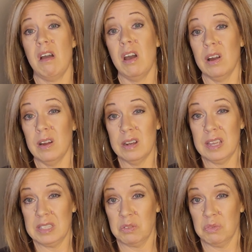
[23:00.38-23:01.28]
hard
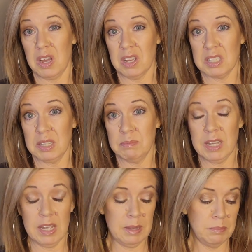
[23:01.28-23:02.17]
as a rock
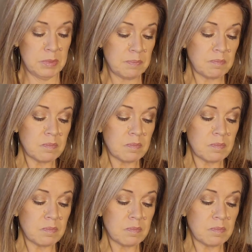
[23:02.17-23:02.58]
sometimes.